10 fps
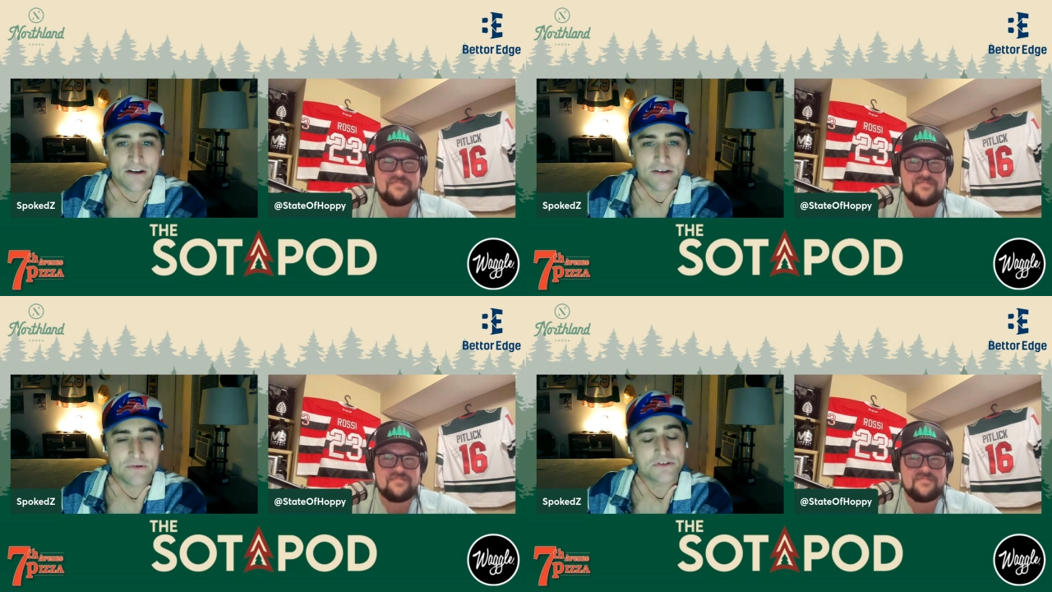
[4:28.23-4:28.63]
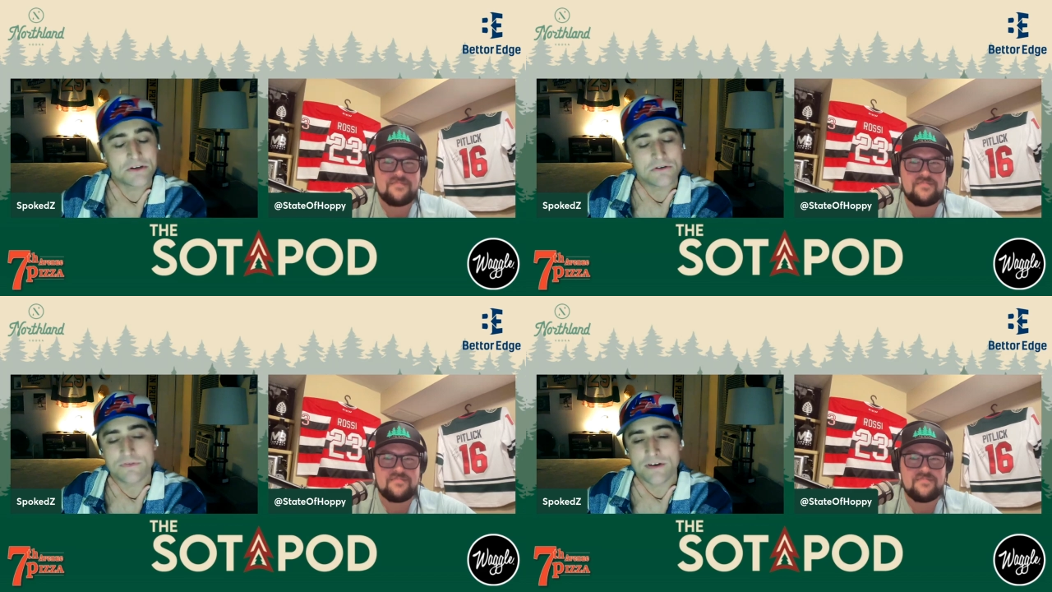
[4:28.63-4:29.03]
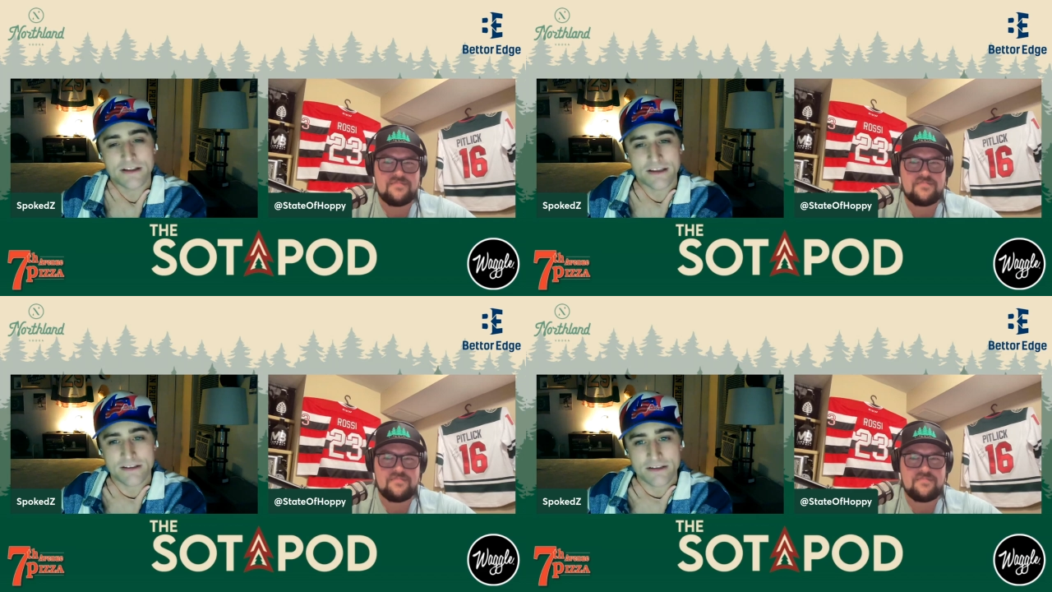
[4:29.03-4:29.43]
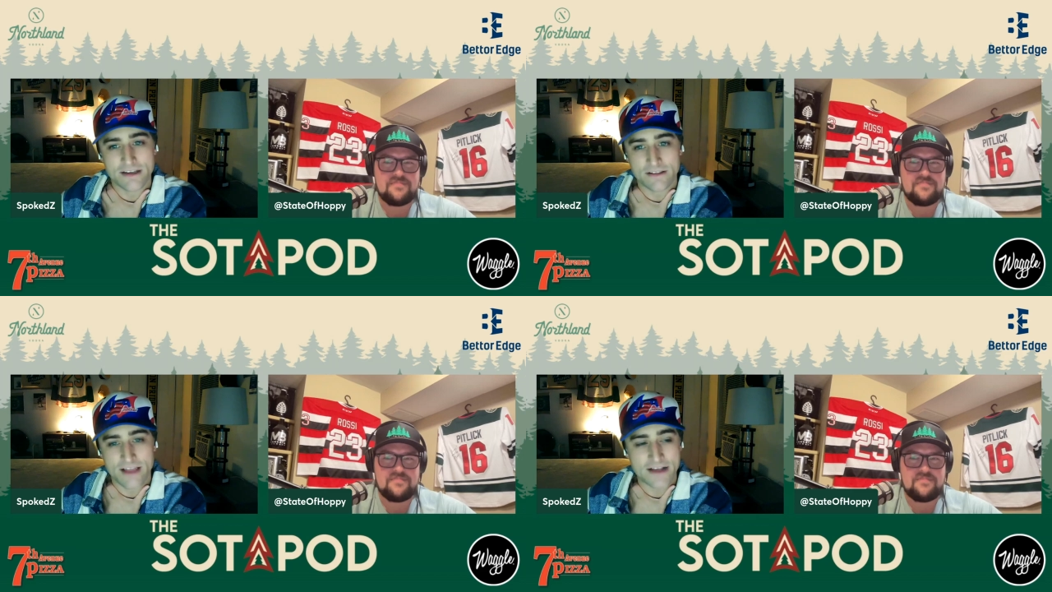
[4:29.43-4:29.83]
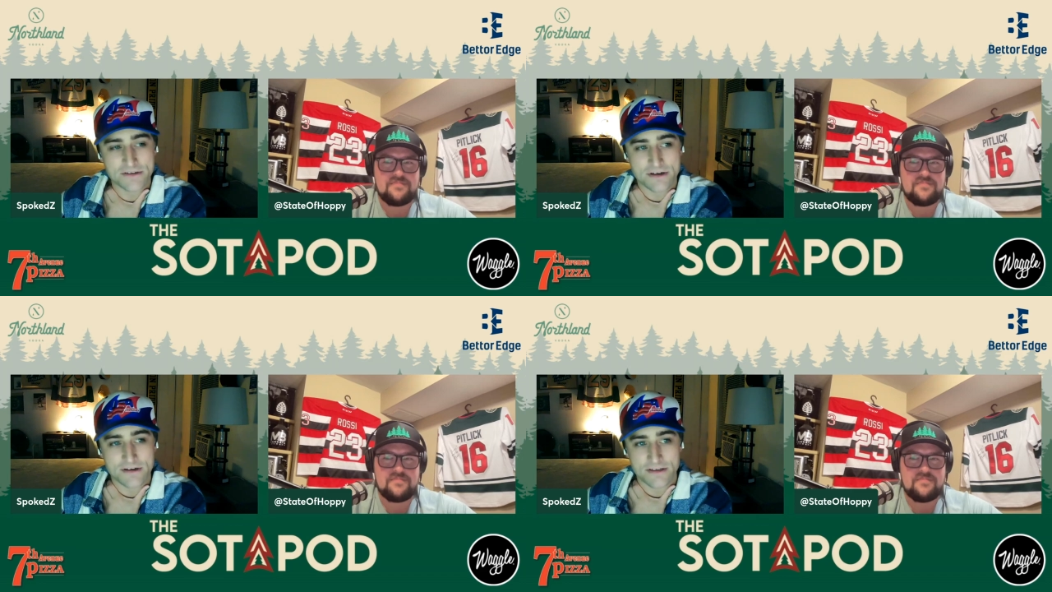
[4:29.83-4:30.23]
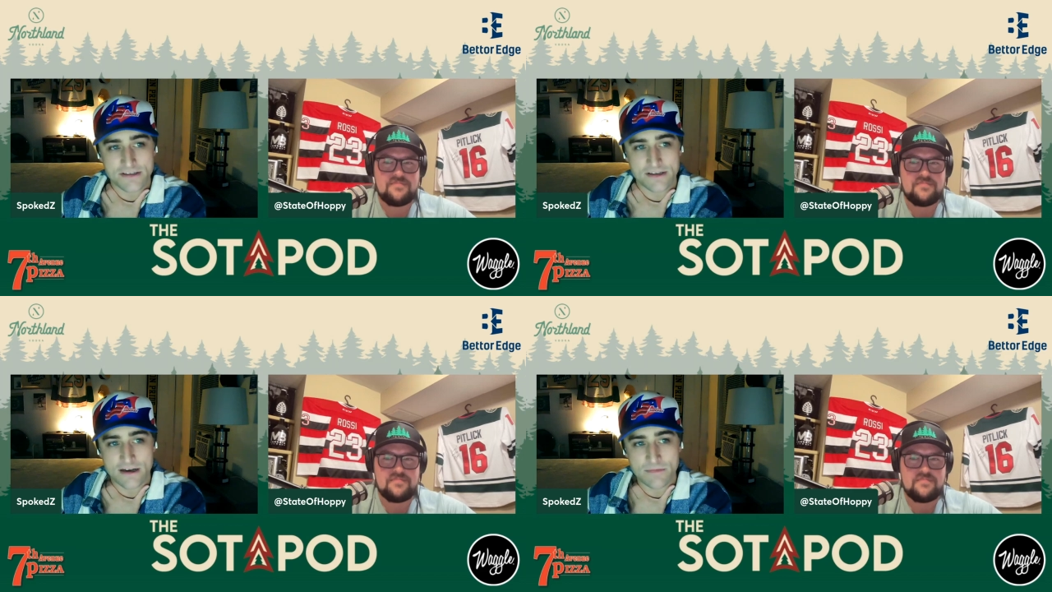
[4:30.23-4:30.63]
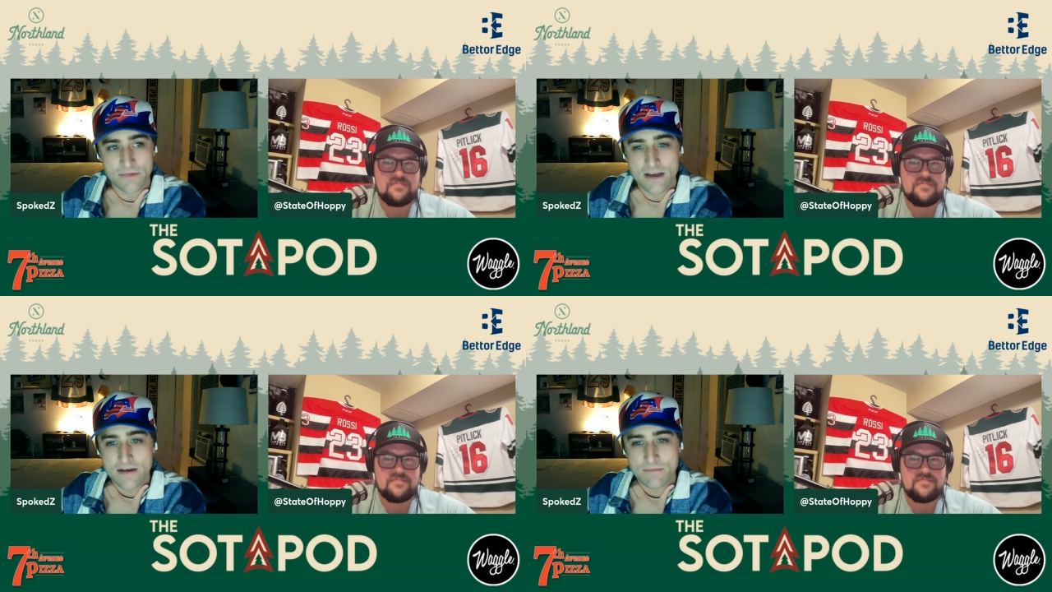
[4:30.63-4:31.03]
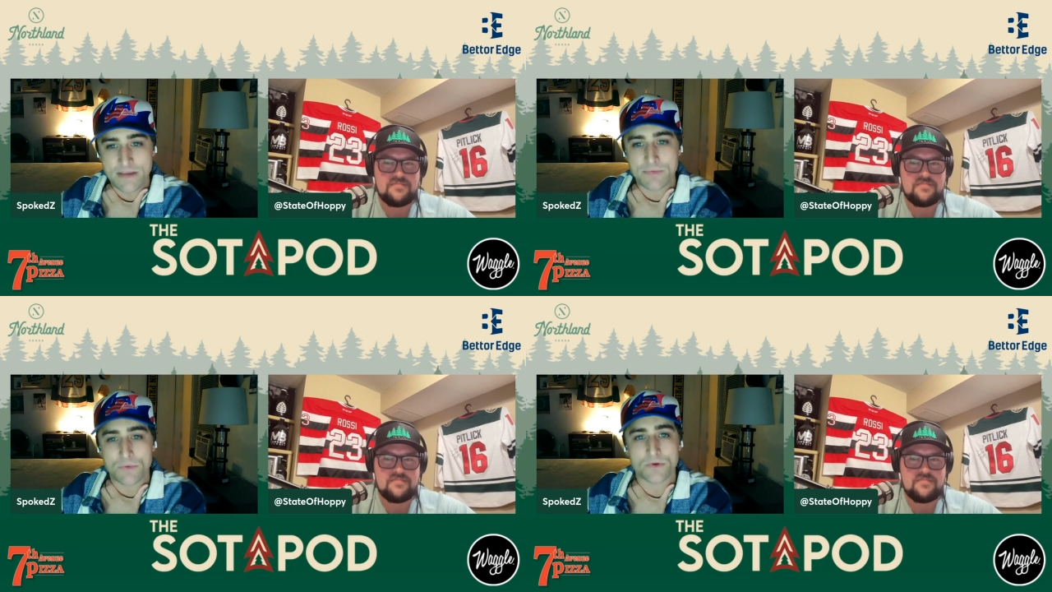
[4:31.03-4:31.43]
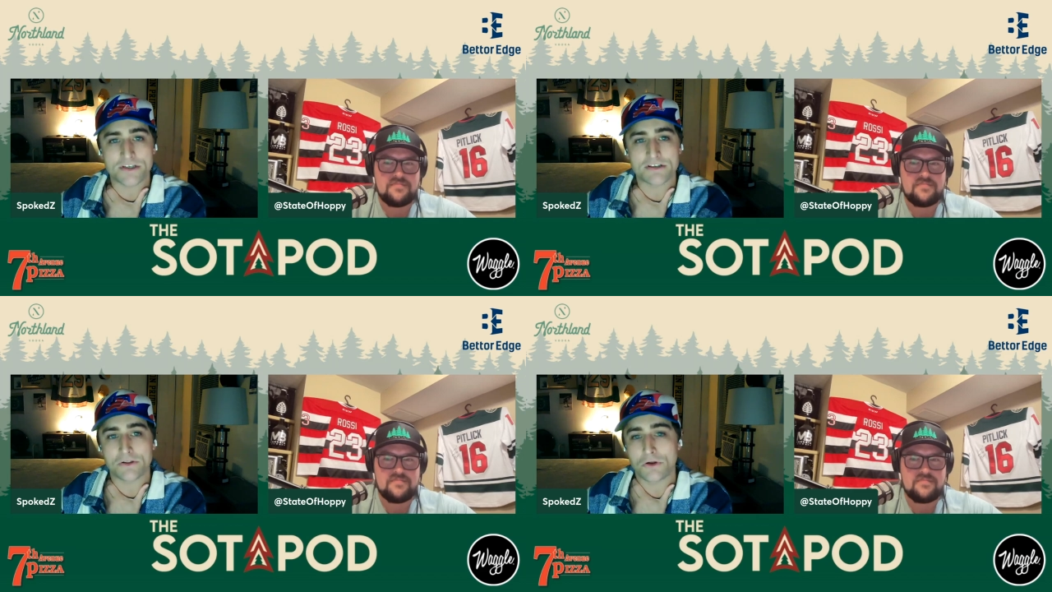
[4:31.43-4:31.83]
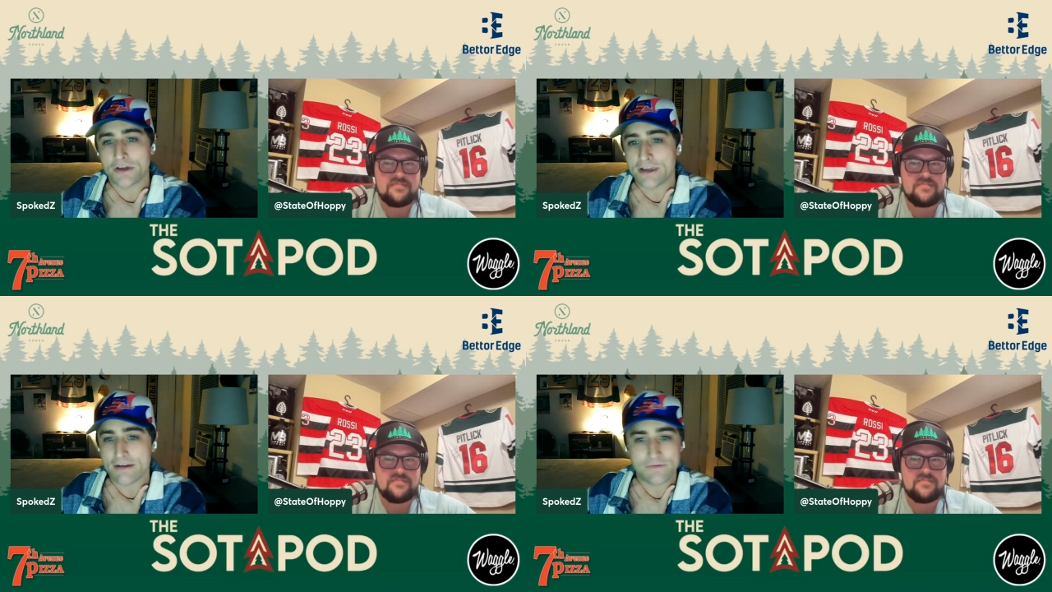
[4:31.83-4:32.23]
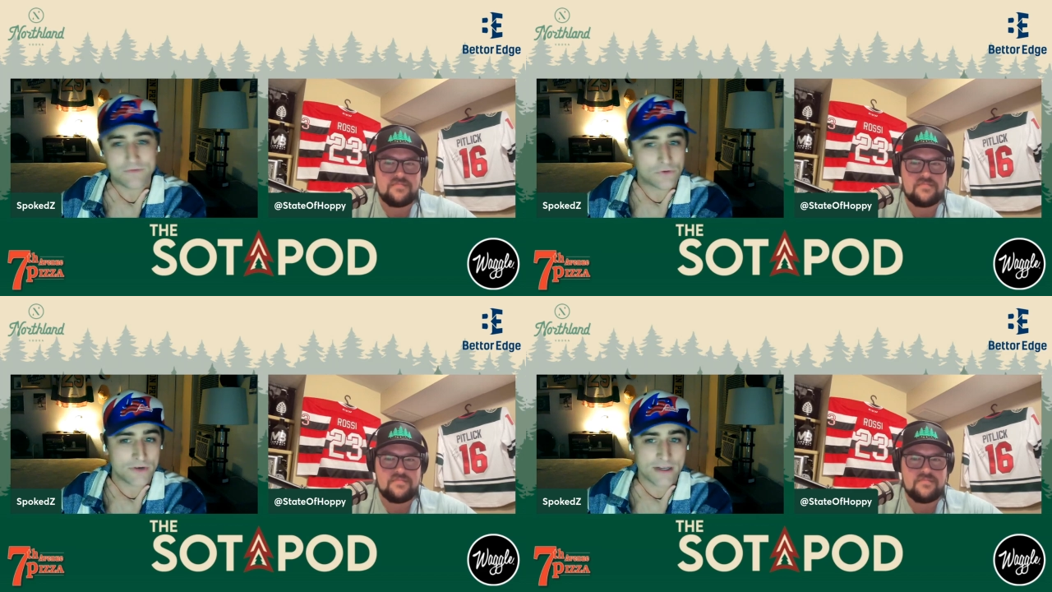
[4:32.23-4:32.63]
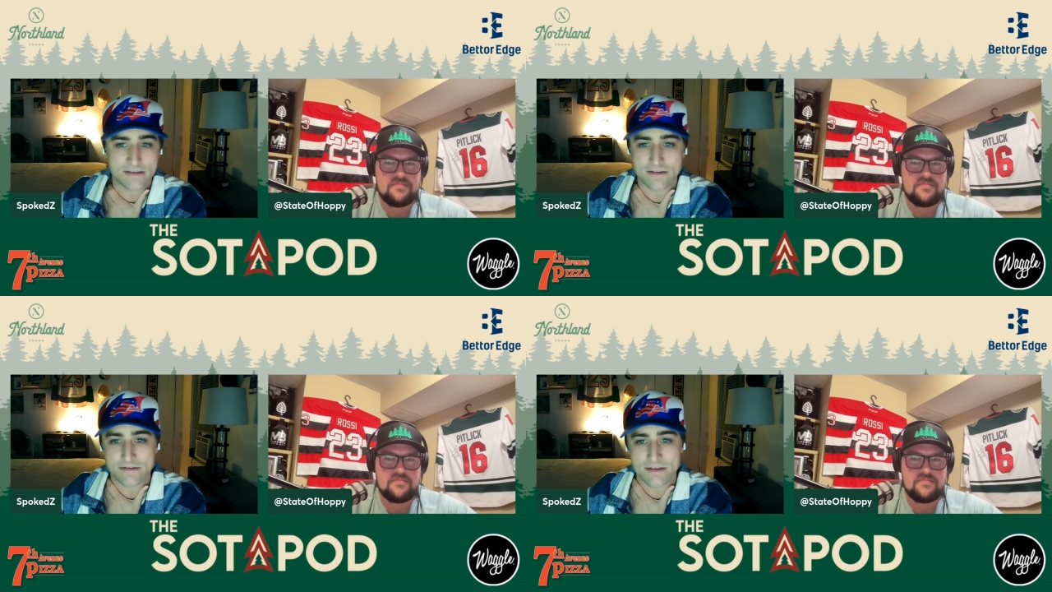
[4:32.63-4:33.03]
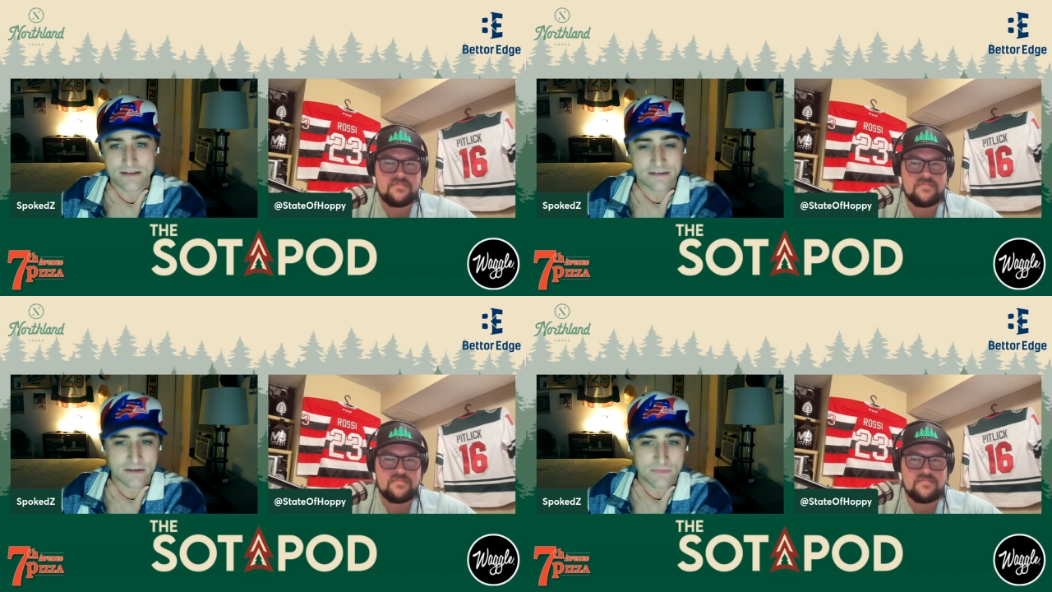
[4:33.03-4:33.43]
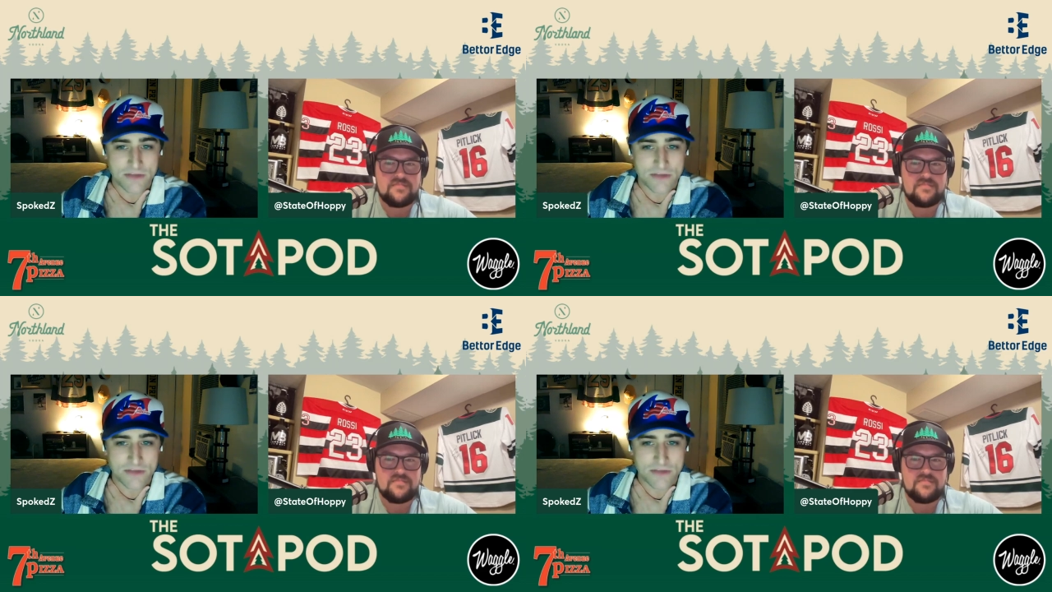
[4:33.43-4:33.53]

Speaker 1: it was so funny. Like in last year at this time, people were just looking for reasons that it's going to be a